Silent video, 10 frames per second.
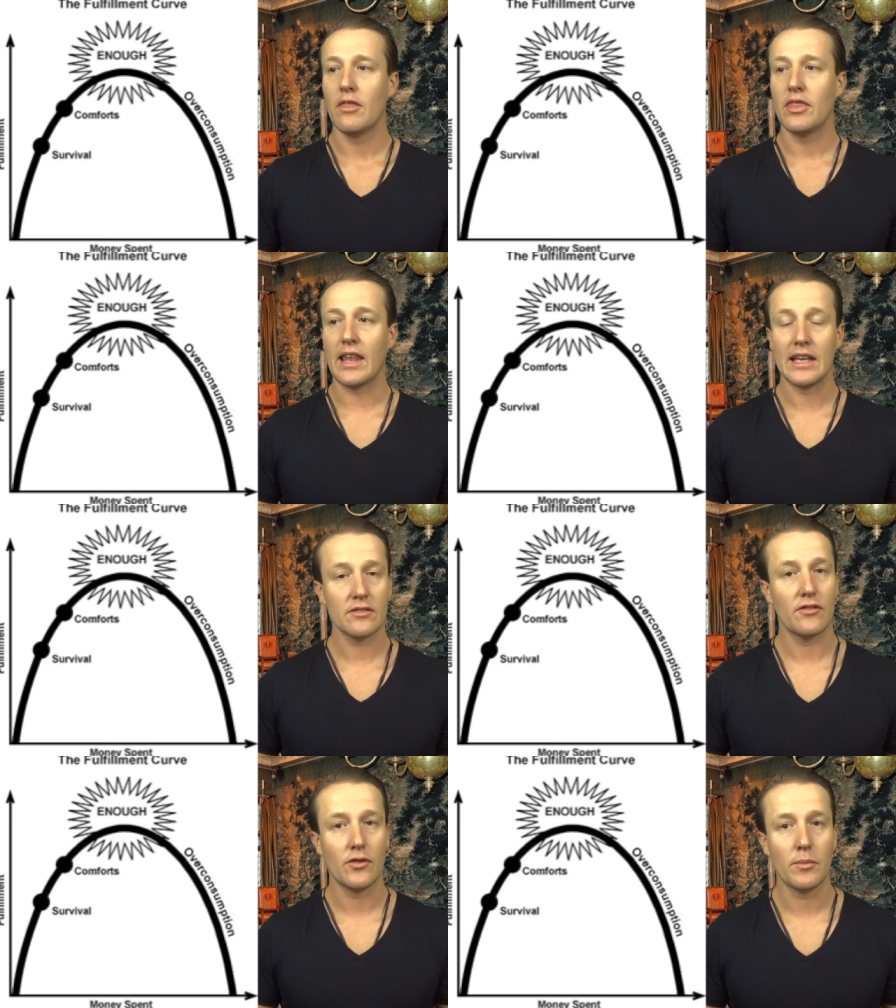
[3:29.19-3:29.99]
the
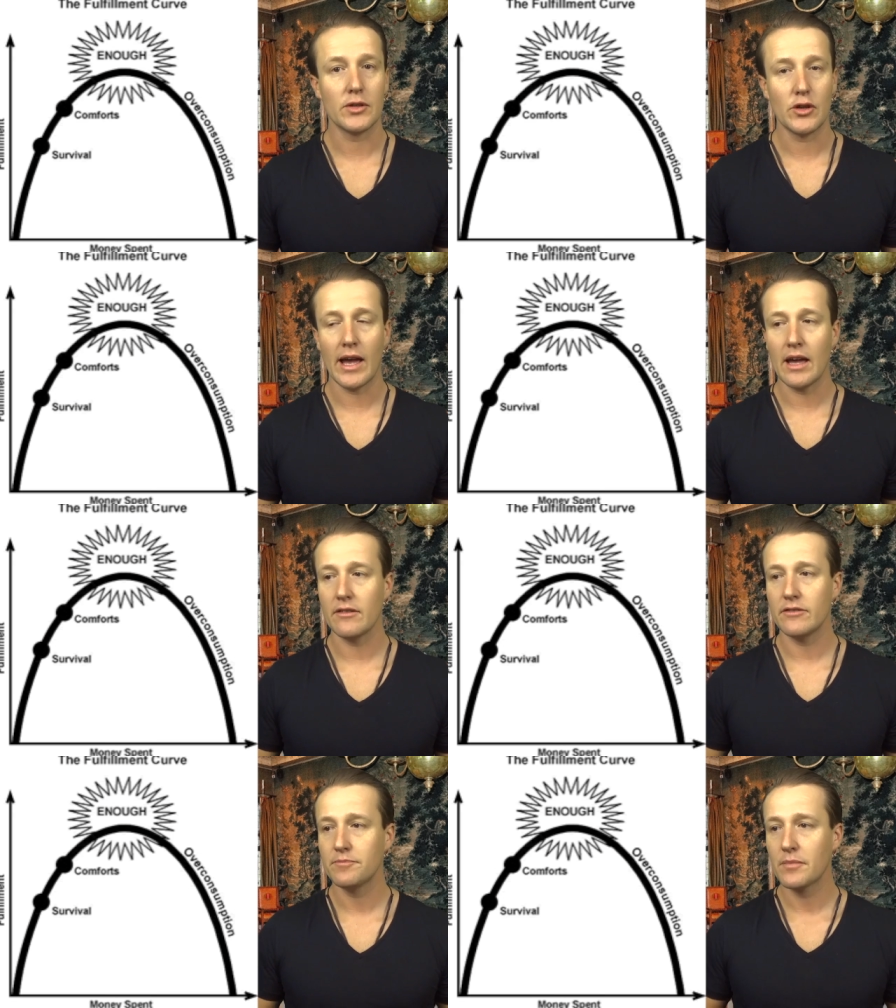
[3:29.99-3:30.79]
less fulfillment you
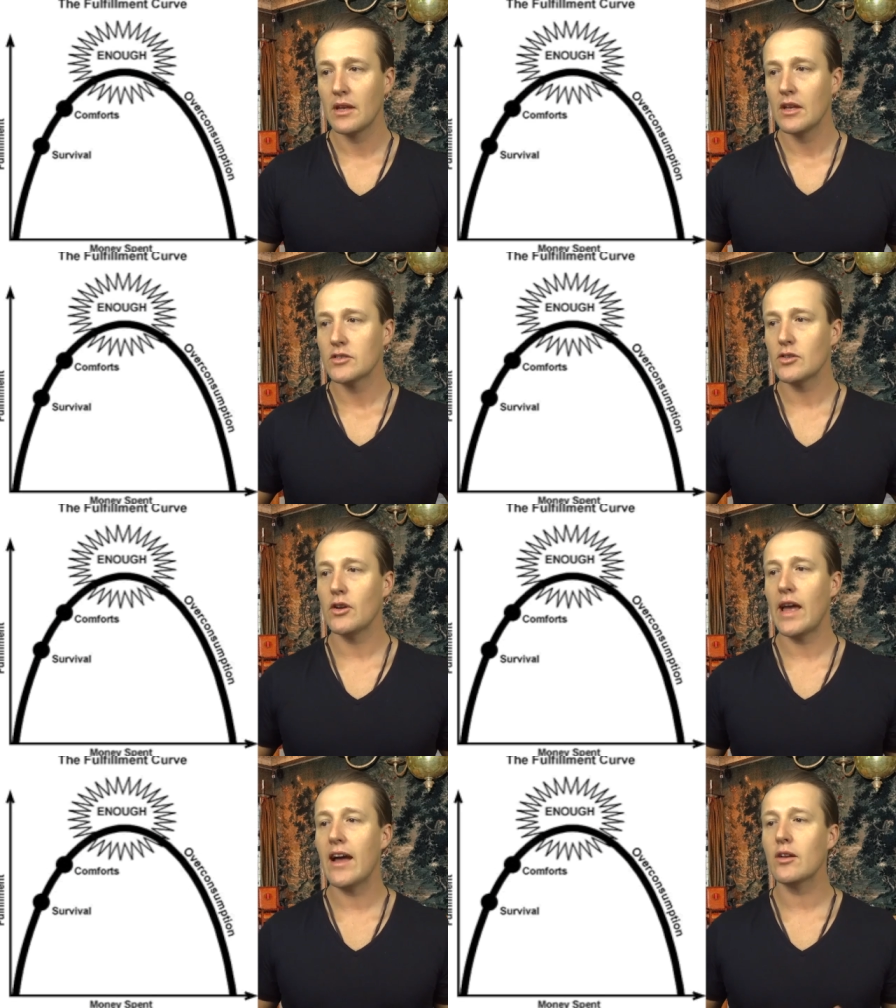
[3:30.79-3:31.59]
have.
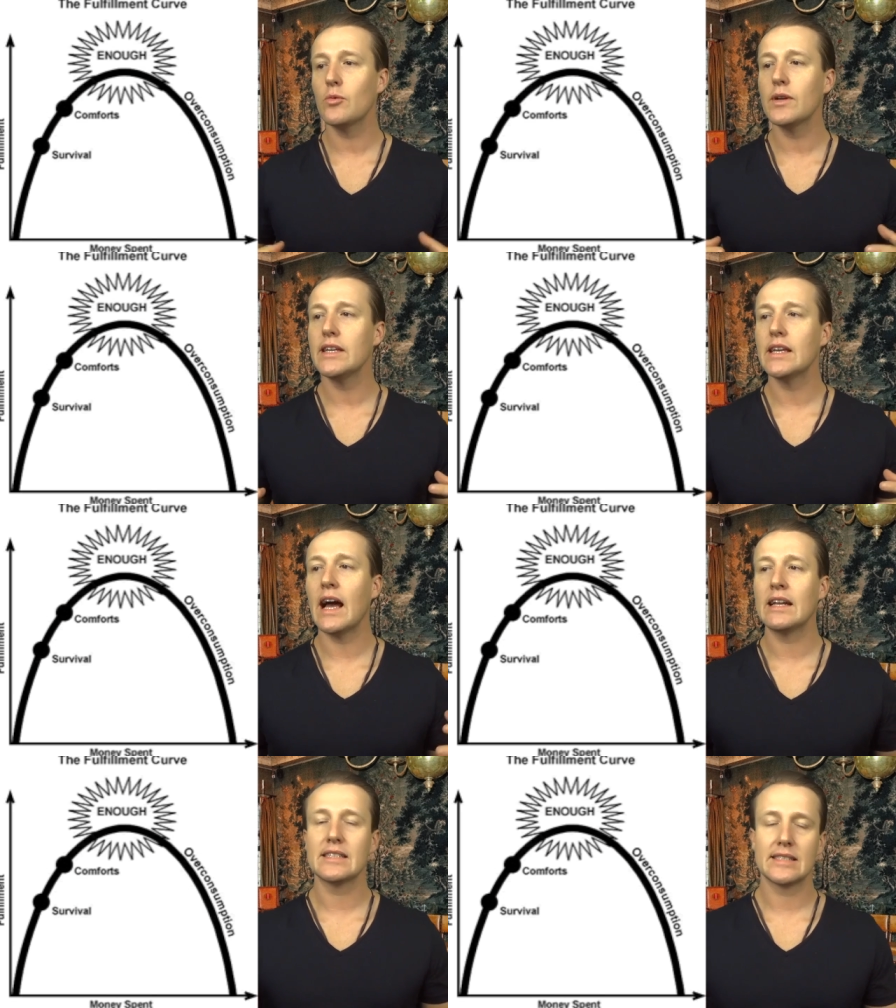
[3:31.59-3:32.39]
So how do we
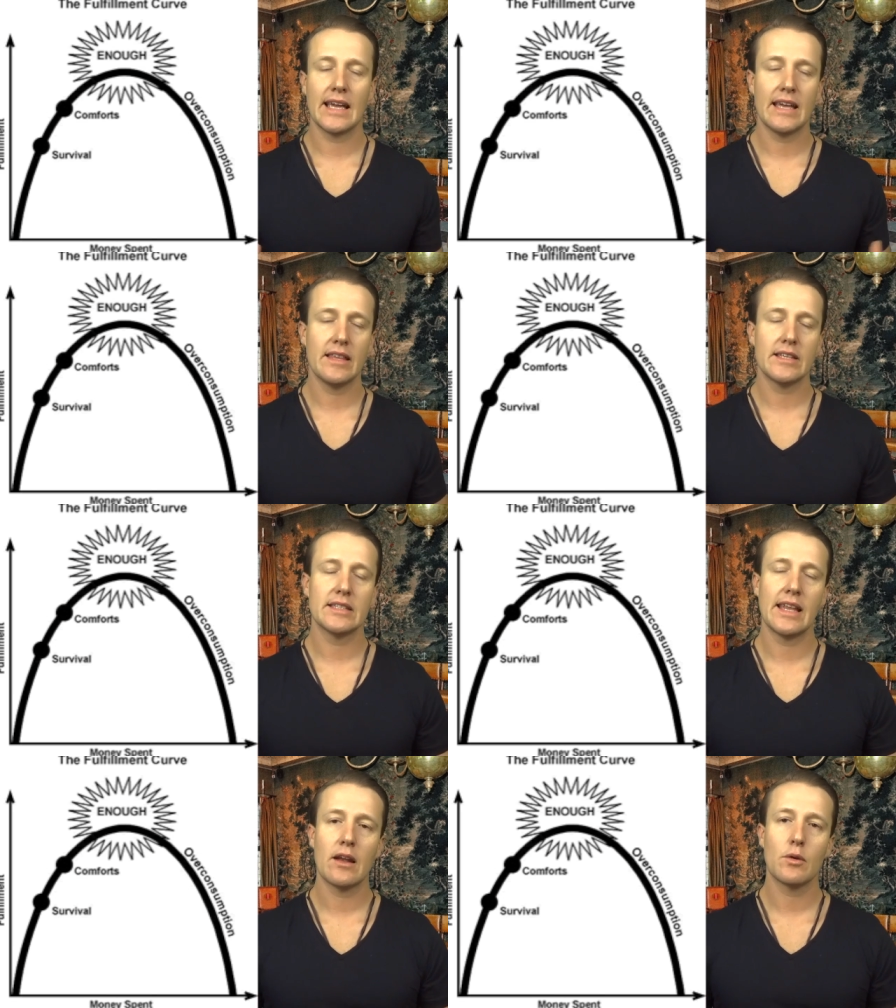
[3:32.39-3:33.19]
understand this
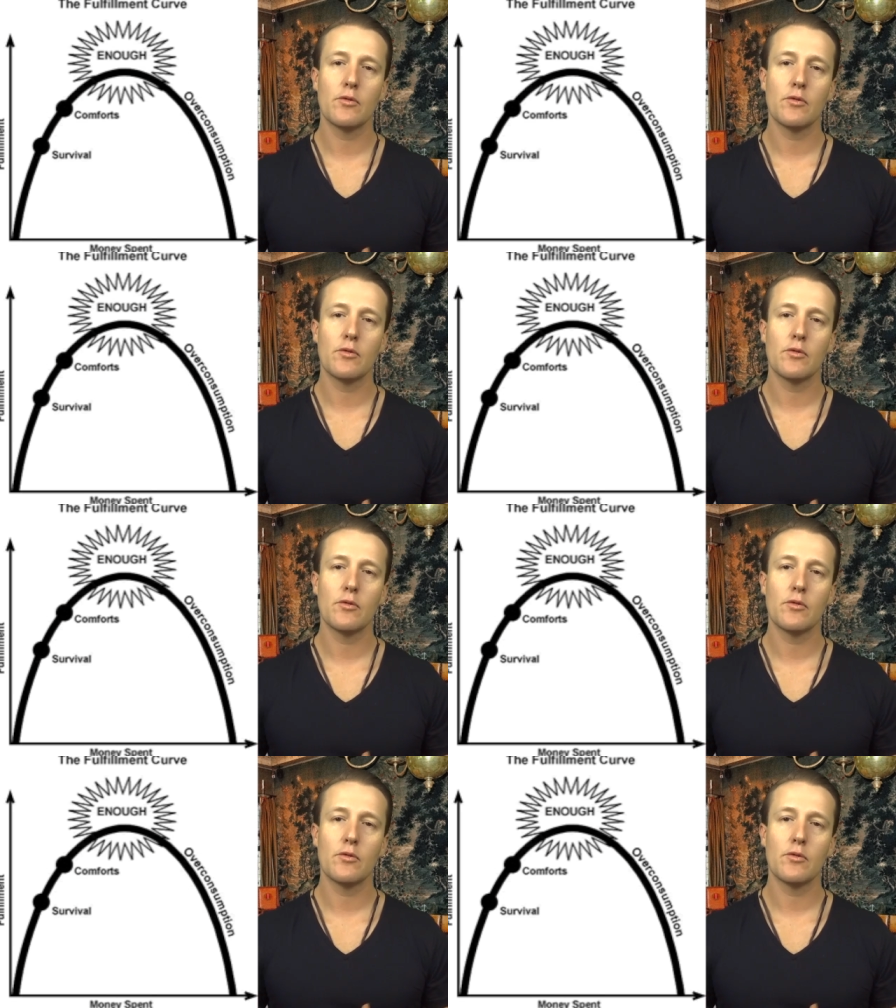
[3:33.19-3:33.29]
and how do we